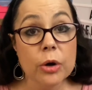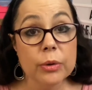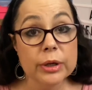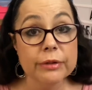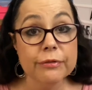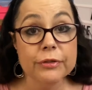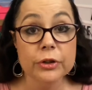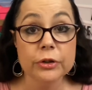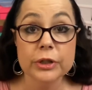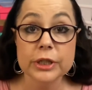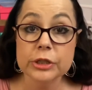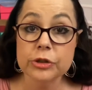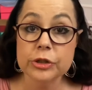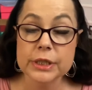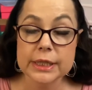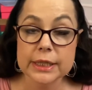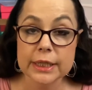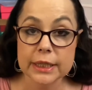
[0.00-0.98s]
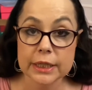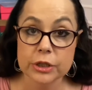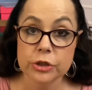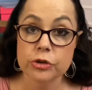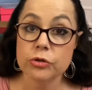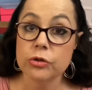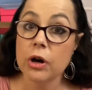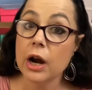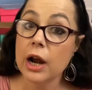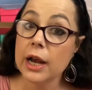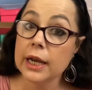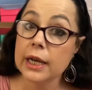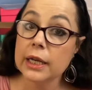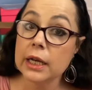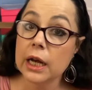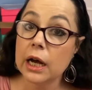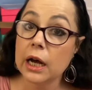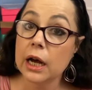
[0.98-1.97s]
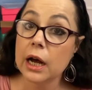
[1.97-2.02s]
if you're interested in trying
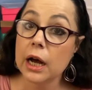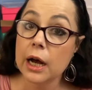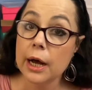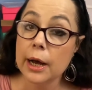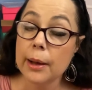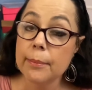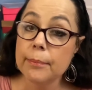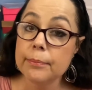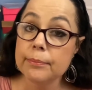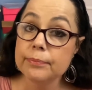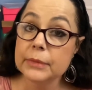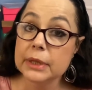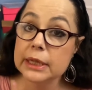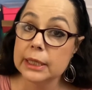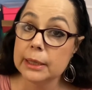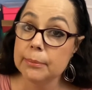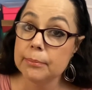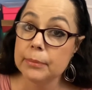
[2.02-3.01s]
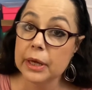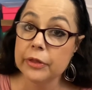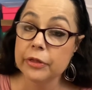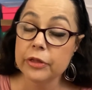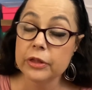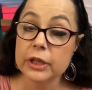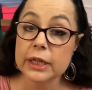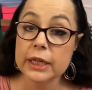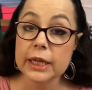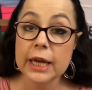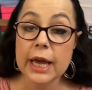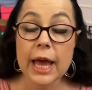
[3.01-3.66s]
LipMonthly.